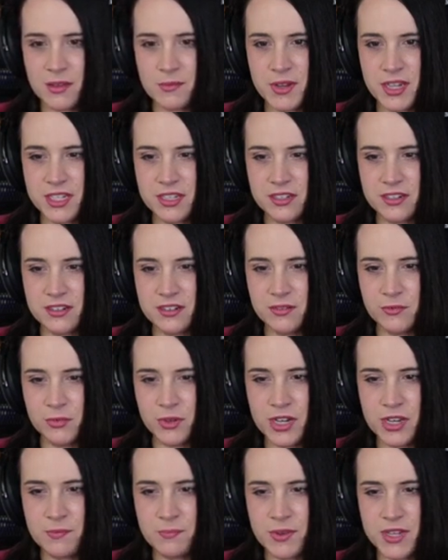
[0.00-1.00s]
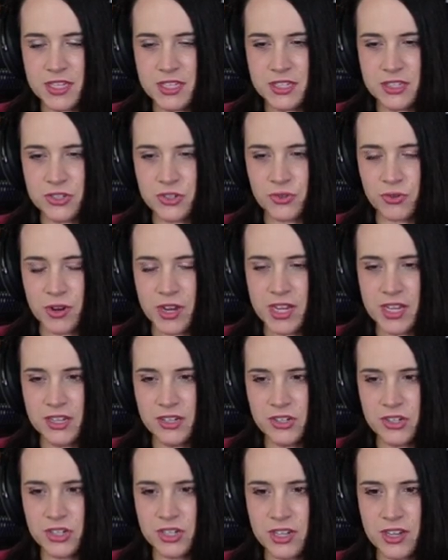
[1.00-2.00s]
I mean, wouldn't it be
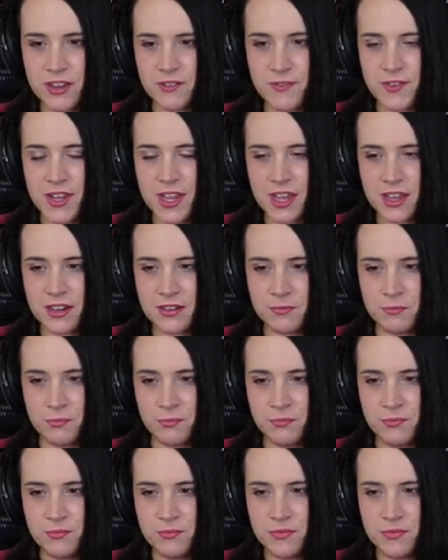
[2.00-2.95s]
strange if he had a